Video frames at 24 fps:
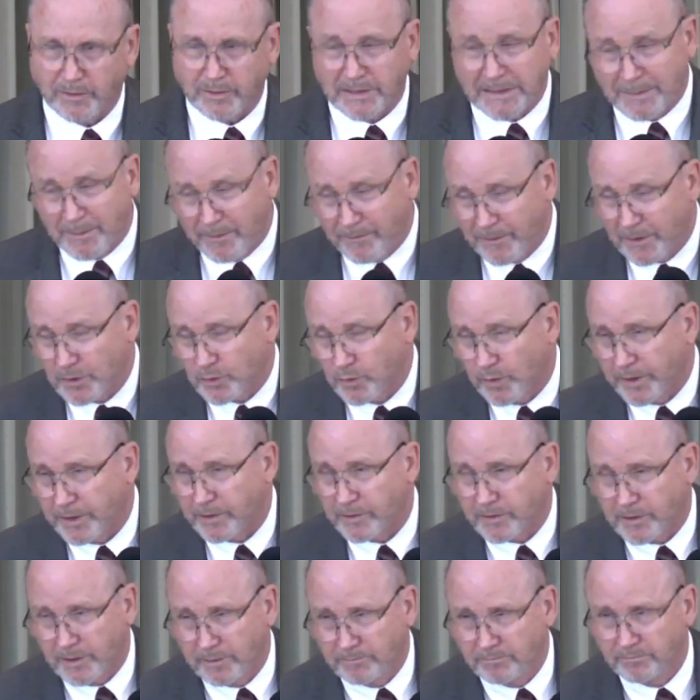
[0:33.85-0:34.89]
Some of his
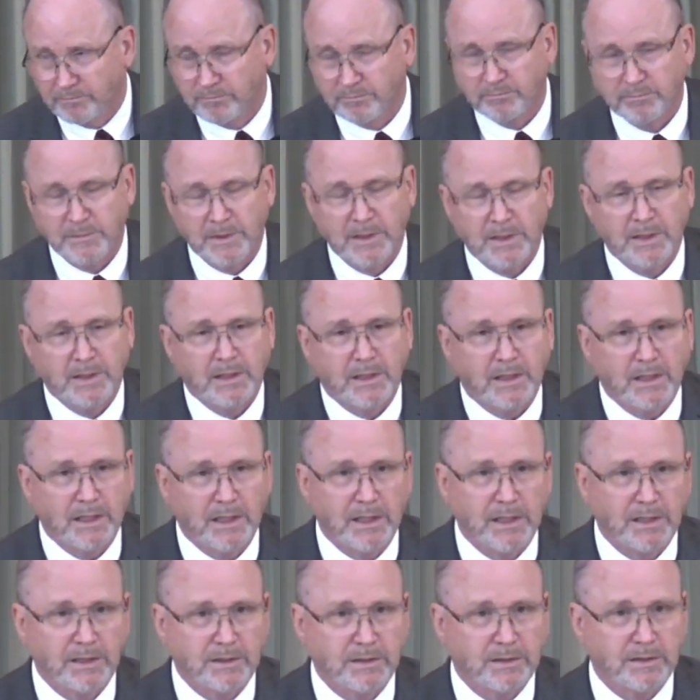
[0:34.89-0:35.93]
wisdom
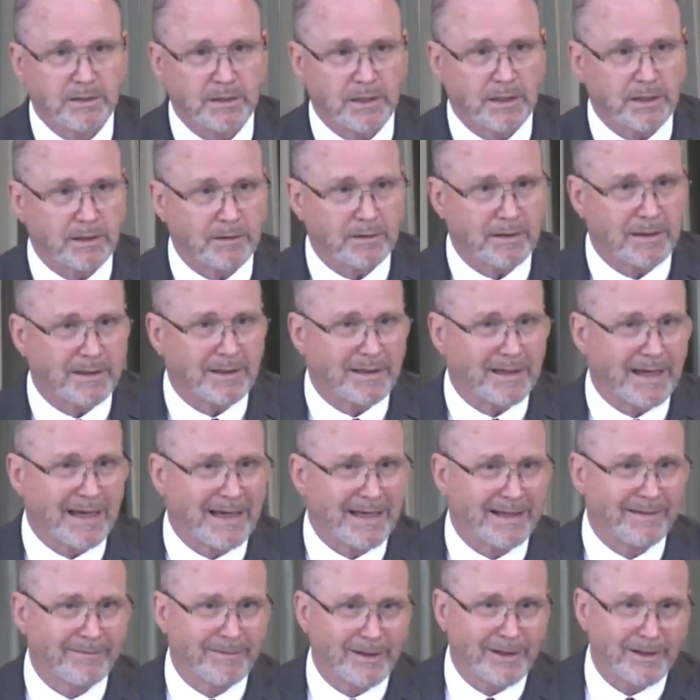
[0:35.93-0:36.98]
is uh,
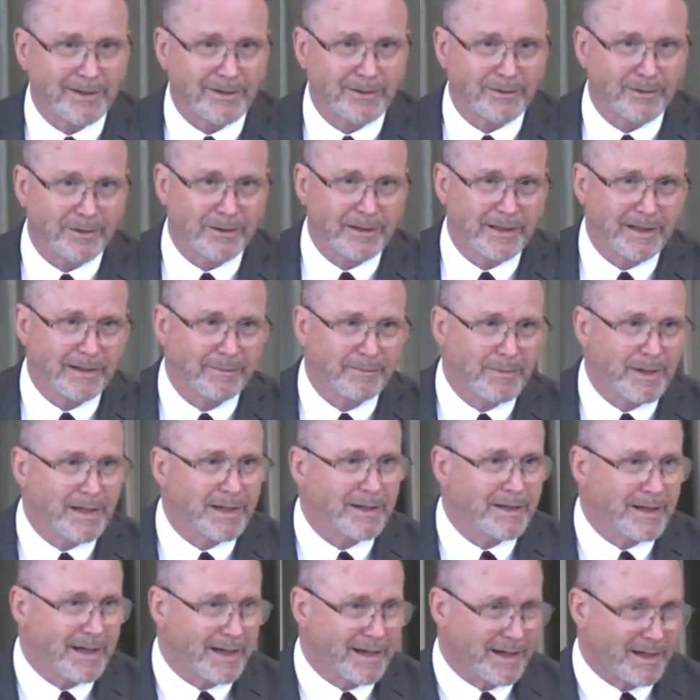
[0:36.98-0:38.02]
kind of earthly and
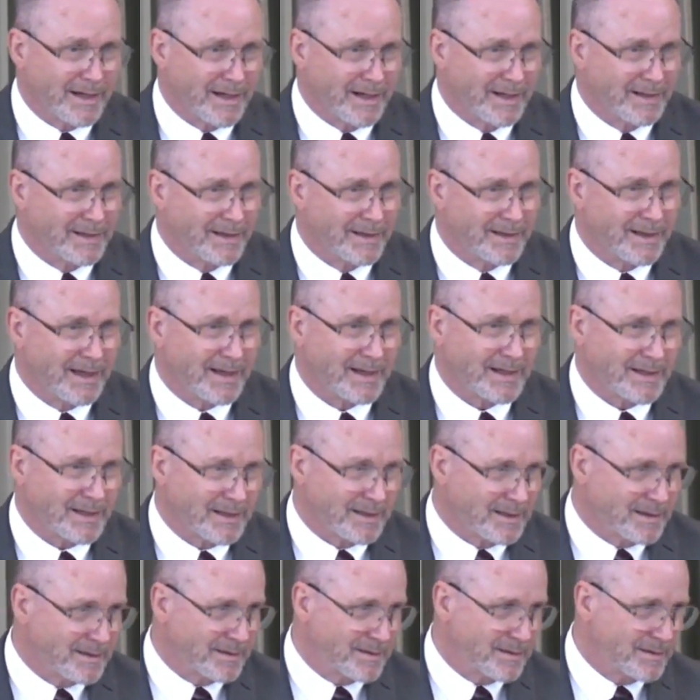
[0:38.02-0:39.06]
mundane, and that
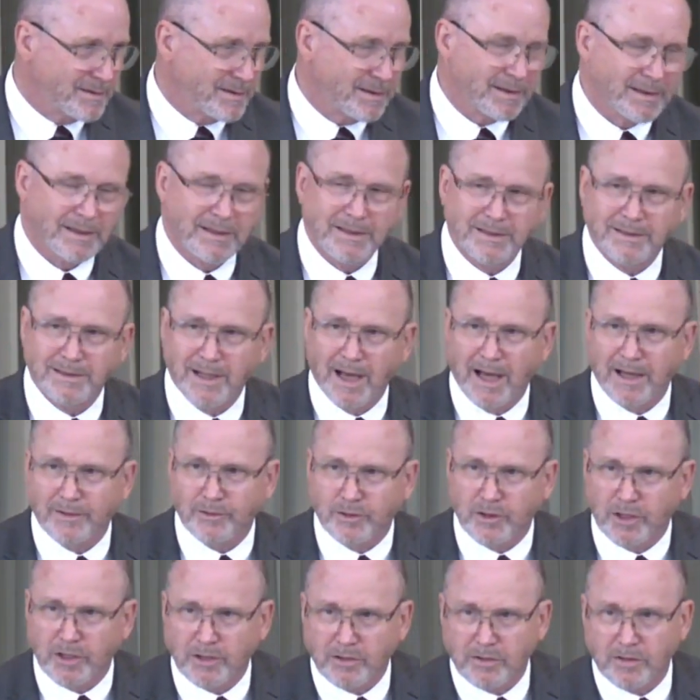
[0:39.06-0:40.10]
is not
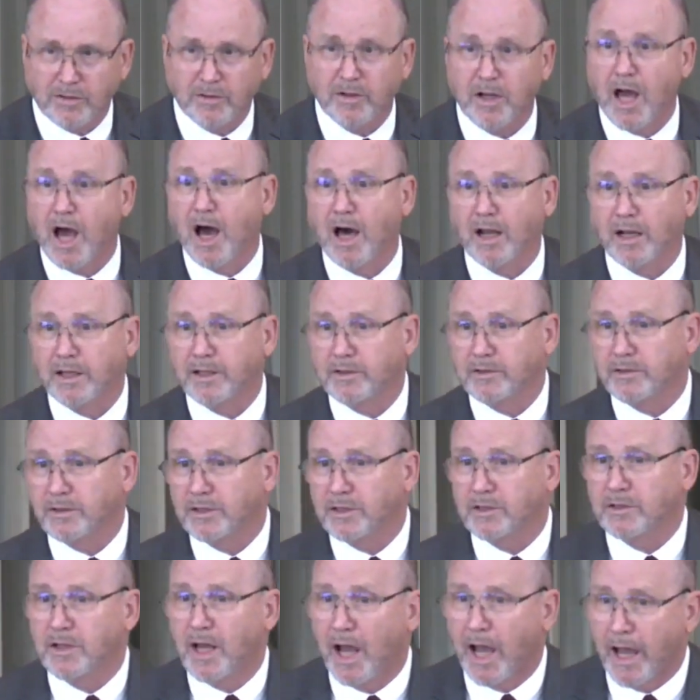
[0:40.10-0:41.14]
just knowledge that
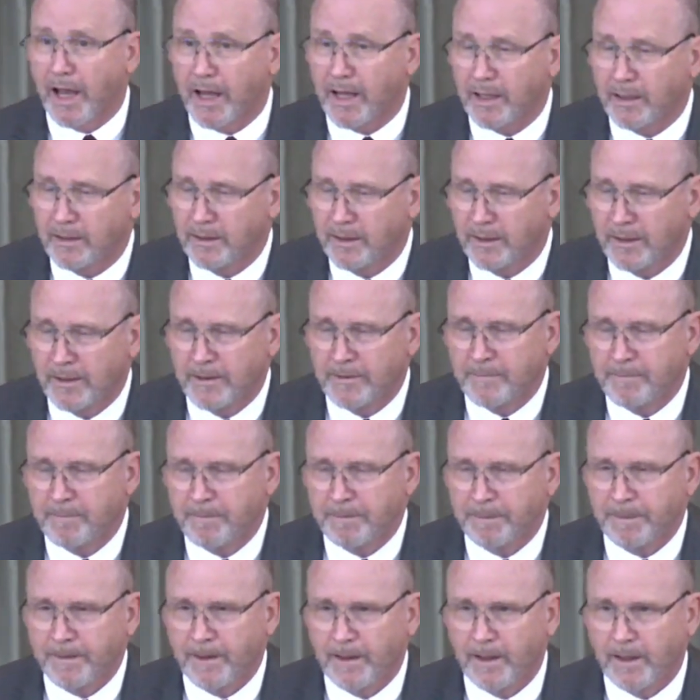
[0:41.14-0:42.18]
he gained,
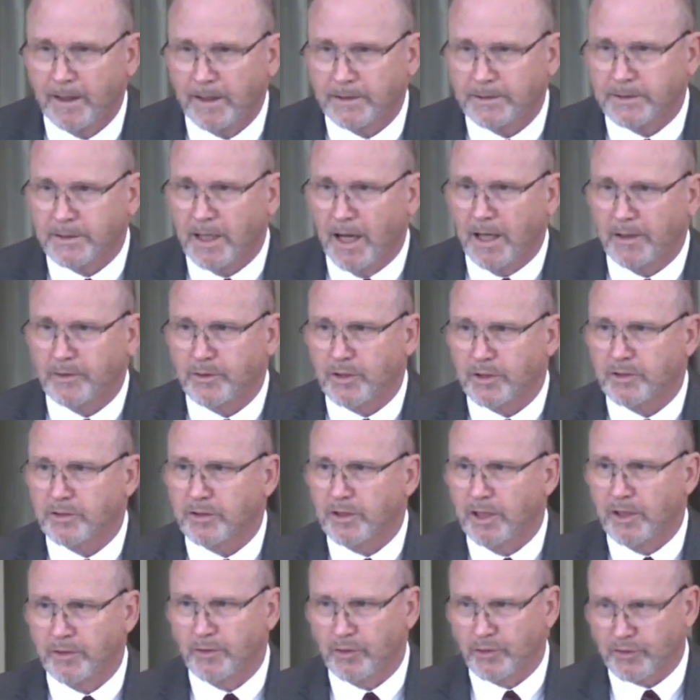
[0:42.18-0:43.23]
uh, it's not just
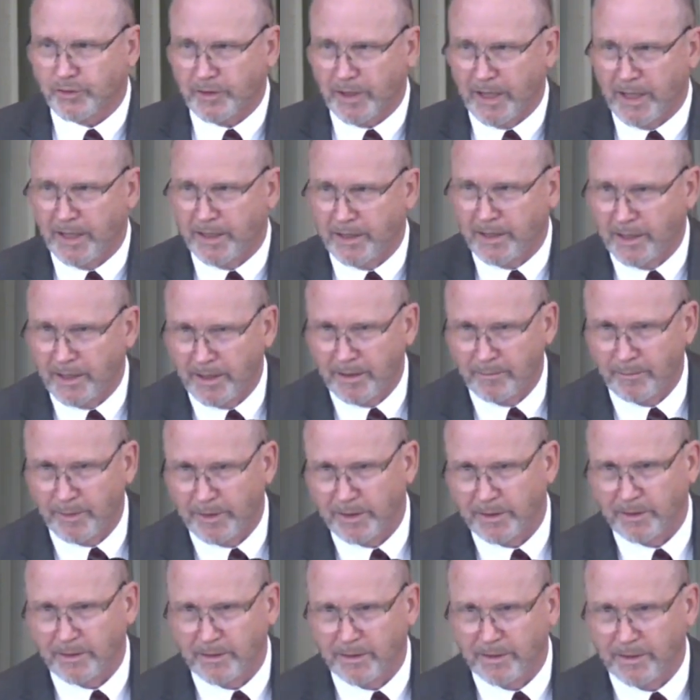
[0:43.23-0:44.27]
understanding, but